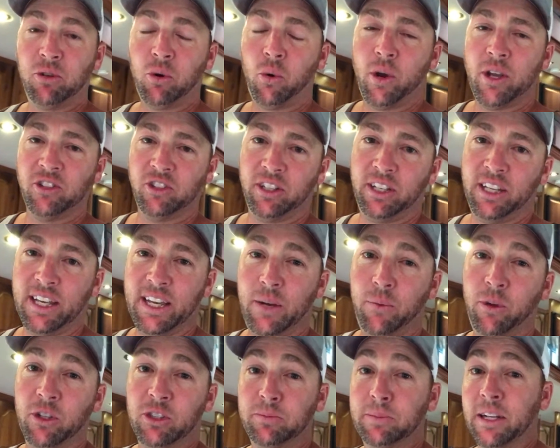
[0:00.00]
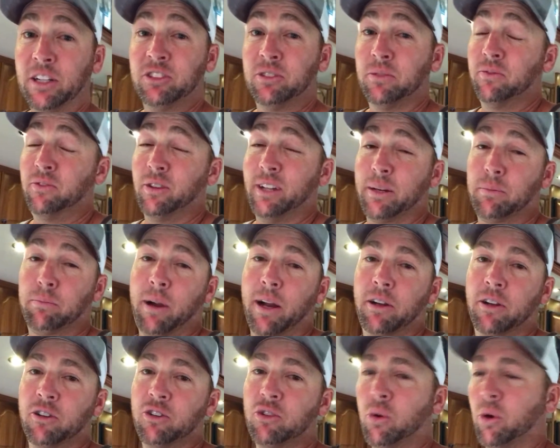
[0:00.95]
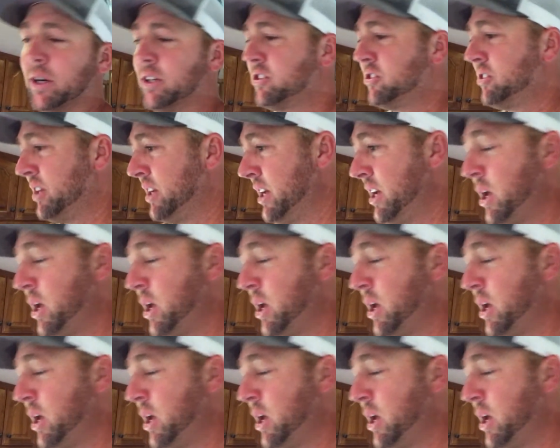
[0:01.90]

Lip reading: toys again, which makes them feel like brand new toys.